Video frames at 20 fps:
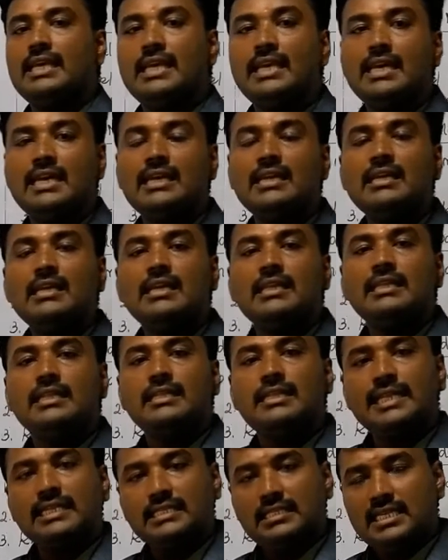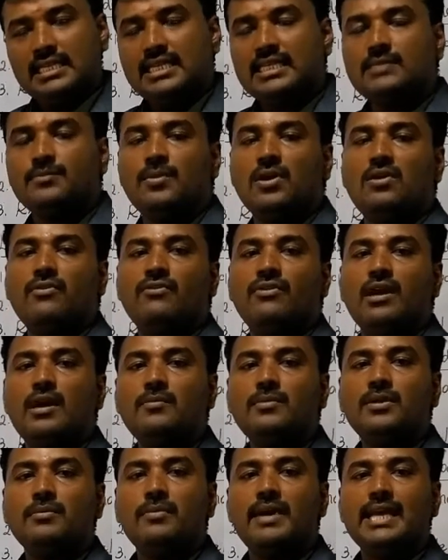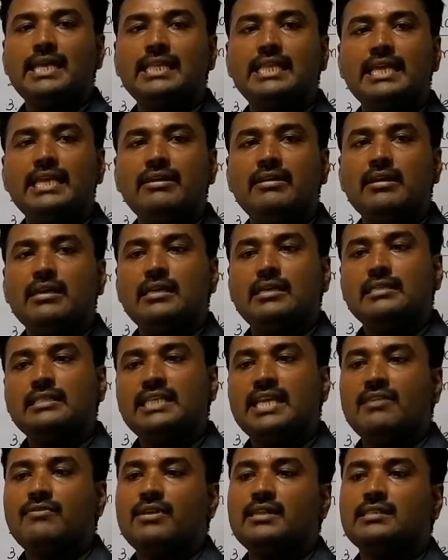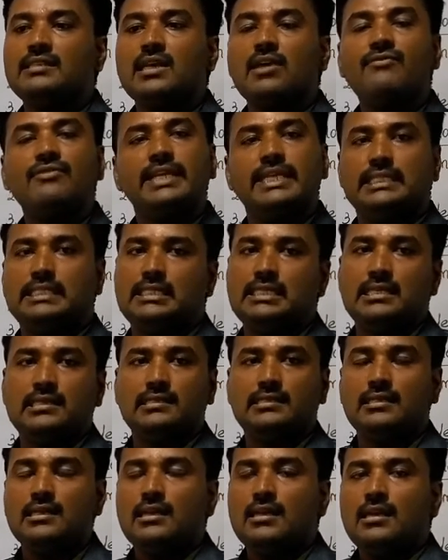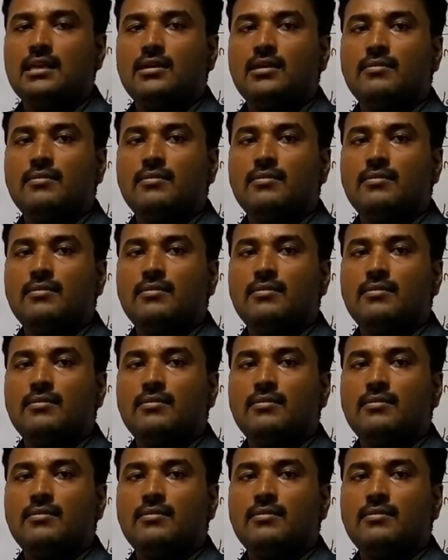Here, the testing is performed by the sequence of testers